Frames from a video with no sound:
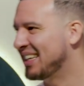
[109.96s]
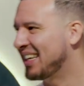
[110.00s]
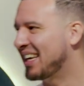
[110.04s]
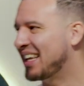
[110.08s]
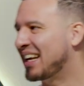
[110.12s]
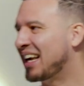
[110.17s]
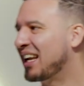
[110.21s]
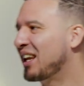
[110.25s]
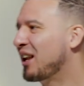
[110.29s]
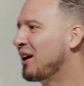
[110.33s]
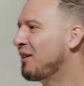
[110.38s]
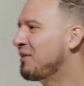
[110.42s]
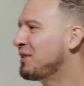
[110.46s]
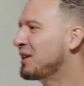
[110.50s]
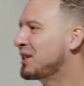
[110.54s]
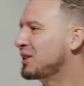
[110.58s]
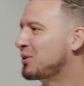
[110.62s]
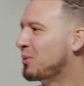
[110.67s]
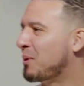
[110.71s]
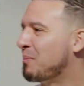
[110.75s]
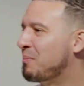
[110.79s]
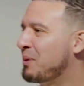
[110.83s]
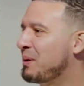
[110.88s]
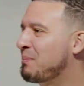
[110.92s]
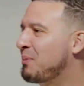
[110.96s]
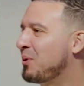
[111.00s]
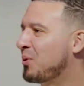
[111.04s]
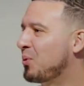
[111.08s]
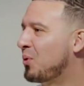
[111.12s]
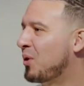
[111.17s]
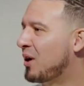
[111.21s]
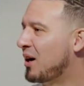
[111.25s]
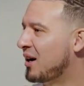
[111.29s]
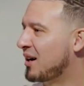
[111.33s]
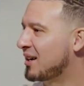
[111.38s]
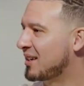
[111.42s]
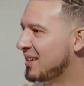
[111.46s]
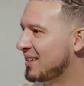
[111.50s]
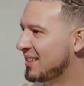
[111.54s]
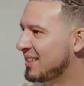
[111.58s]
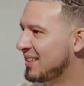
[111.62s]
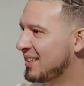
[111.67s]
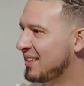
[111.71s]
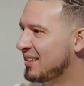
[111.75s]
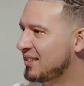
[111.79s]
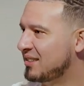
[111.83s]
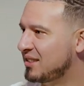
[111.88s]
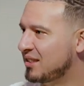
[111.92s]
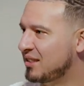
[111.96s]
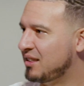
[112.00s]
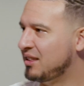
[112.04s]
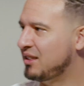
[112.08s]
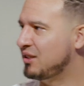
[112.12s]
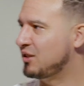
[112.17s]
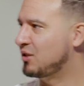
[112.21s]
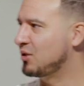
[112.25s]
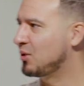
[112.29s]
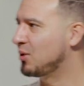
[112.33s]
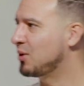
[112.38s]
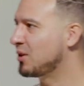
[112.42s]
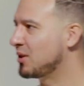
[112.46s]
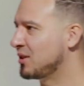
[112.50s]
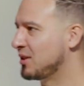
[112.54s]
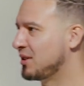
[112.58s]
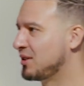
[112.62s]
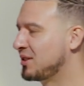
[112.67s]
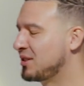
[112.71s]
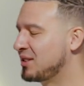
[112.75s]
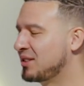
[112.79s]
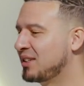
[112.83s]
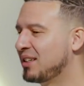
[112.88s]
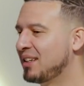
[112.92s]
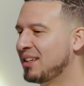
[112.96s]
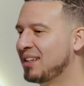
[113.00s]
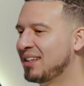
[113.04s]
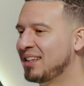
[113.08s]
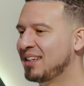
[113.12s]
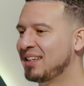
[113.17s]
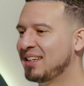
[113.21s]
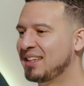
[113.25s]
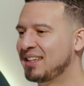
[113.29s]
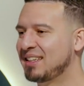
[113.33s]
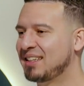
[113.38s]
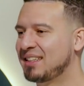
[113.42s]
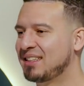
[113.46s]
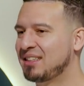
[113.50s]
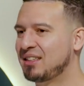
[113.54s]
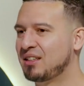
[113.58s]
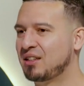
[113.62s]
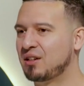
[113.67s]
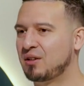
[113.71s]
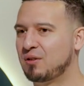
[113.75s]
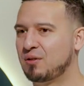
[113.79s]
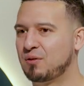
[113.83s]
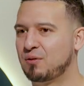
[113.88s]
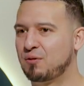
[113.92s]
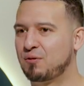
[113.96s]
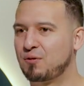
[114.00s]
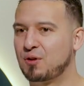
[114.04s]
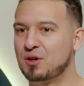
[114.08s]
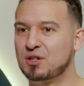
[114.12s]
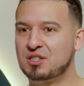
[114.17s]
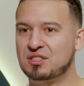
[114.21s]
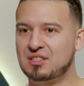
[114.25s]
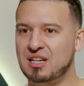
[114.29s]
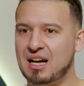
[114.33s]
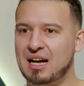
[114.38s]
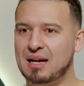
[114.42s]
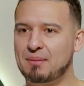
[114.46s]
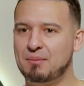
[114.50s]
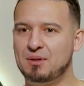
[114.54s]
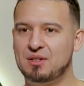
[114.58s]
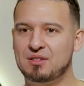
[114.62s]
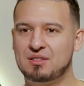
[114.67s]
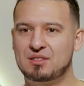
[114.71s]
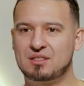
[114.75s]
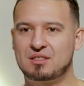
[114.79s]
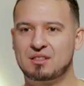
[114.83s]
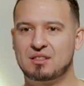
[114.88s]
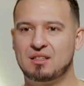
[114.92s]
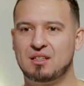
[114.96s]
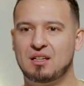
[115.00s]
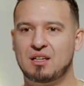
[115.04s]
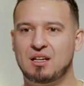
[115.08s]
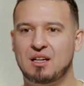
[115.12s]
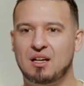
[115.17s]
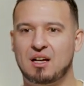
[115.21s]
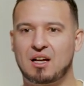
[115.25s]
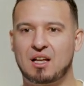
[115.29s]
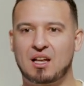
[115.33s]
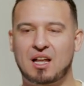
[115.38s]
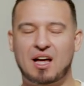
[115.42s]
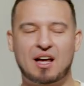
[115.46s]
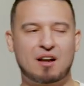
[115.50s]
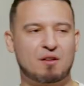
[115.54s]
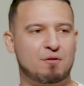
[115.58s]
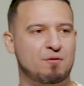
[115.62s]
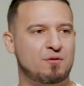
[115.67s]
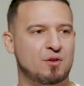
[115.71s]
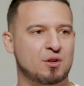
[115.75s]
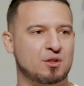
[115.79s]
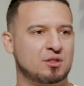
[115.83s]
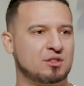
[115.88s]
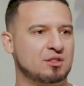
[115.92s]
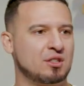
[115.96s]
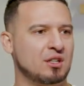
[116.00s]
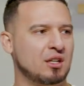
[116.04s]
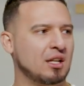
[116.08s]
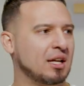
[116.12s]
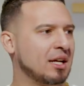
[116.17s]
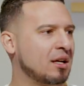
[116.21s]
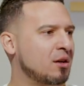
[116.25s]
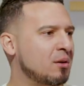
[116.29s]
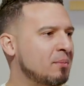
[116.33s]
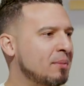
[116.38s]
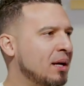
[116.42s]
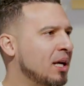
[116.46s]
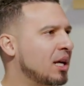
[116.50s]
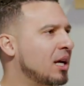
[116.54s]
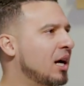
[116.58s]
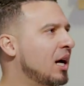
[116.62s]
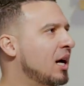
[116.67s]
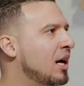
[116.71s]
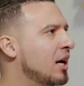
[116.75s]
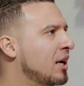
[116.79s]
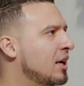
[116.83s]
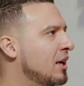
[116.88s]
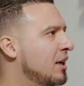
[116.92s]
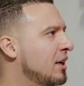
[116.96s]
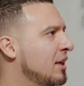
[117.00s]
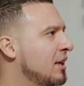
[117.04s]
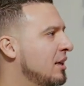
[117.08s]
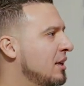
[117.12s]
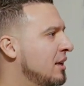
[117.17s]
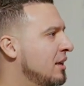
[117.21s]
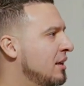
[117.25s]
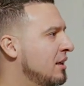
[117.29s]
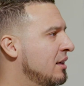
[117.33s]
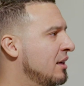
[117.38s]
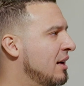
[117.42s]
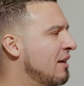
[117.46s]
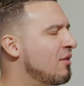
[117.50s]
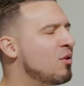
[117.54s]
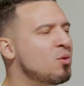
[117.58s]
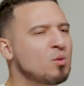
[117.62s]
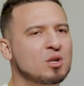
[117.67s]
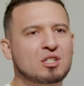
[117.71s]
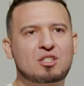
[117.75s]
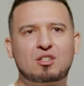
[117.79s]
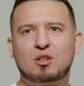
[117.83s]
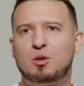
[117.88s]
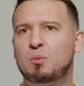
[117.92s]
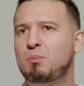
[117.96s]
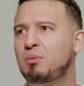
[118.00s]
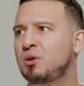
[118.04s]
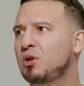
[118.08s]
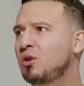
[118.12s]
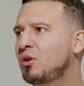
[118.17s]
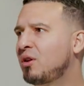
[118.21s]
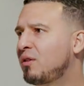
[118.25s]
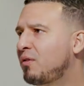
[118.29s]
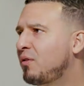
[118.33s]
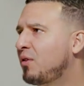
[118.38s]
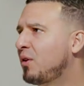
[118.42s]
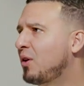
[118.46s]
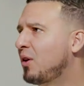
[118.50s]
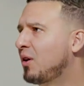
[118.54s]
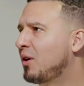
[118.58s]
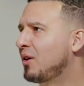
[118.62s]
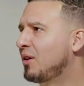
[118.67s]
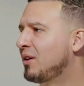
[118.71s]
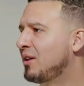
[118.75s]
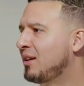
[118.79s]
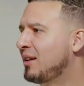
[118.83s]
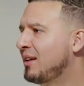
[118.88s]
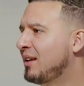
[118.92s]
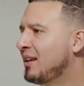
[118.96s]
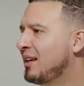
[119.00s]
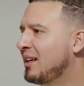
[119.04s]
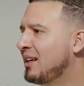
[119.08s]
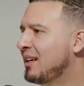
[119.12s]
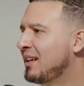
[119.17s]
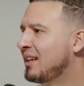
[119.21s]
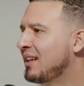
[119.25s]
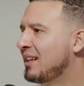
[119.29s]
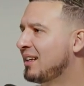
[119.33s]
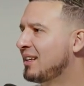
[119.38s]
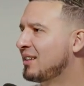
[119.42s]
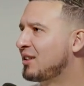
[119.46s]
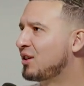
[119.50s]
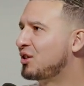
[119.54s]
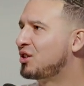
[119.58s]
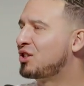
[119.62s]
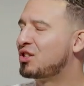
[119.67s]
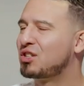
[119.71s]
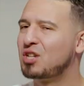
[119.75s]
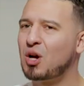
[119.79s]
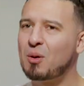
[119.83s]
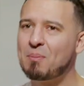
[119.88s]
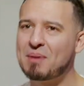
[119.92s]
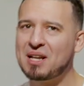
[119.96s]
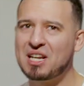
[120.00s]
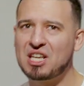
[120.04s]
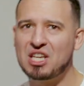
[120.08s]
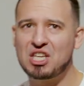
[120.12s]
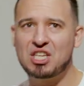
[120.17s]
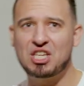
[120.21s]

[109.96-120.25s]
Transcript: And I love it because when people walk into these doors, first timers, a lot of folks, they're like, oh my God, everyone's so beautiful. There's so many